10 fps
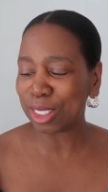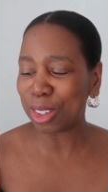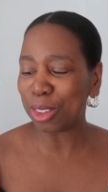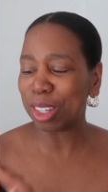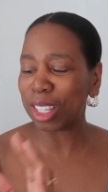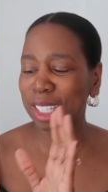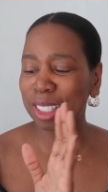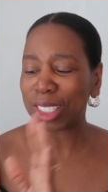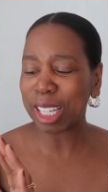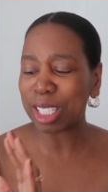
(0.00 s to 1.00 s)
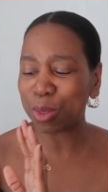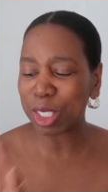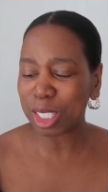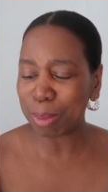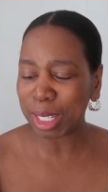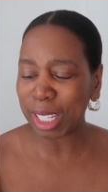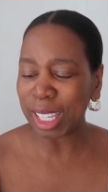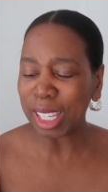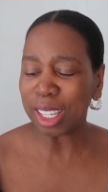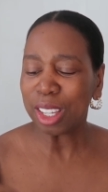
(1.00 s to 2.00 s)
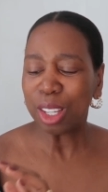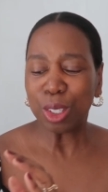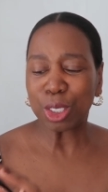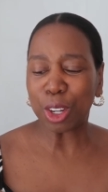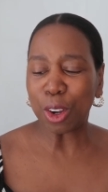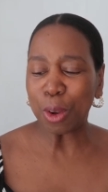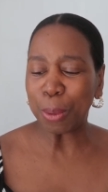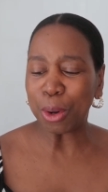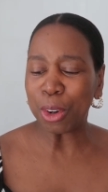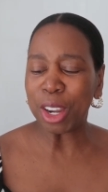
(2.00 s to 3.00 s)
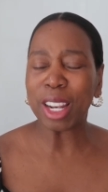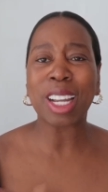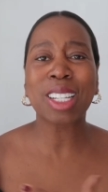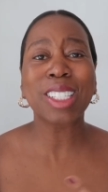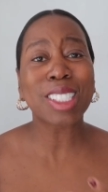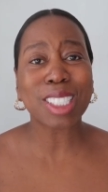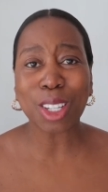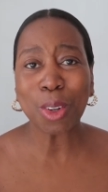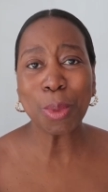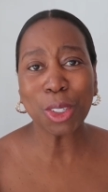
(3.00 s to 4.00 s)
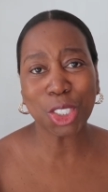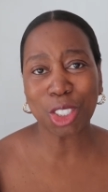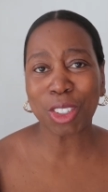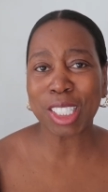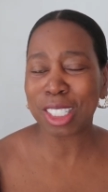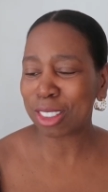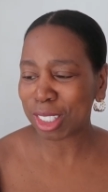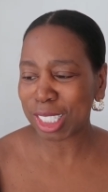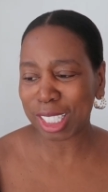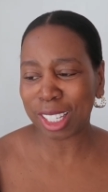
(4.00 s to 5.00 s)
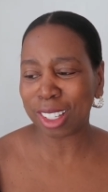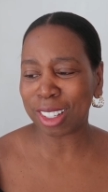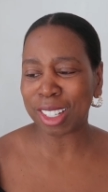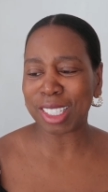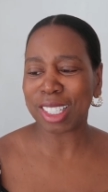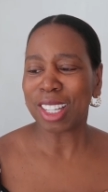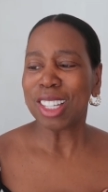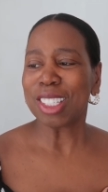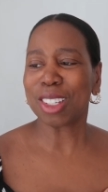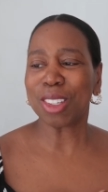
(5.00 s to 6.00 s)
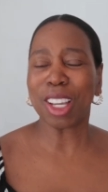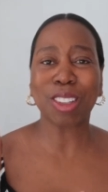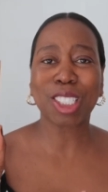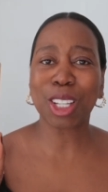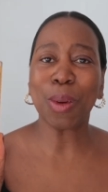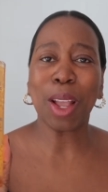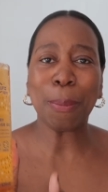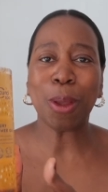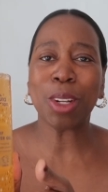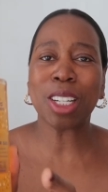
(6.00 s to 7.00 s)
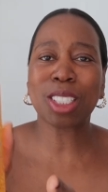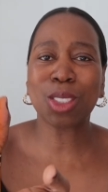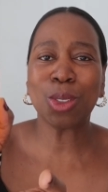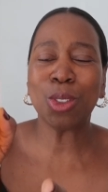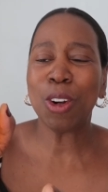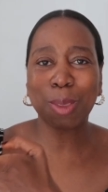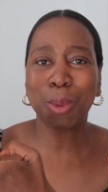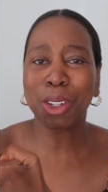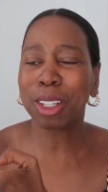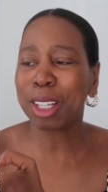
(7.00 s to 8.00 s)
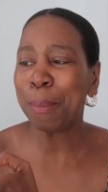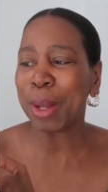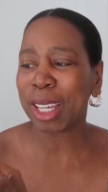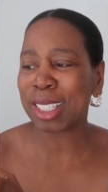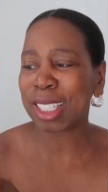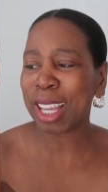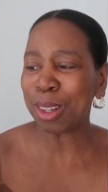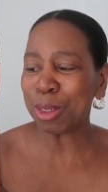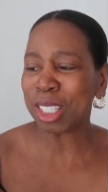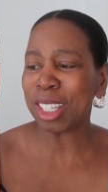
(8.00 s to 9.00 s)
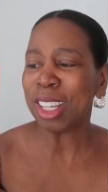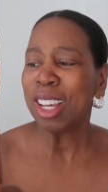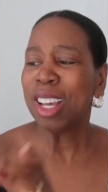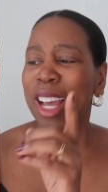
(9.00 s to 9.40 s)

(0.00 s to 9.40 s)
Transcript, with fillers: It's got, it contains vitamin E, jojoba oil, and it is so moisturizing on the skin, guys. So yeah, I was so happy when I saw this product come back into Aldi.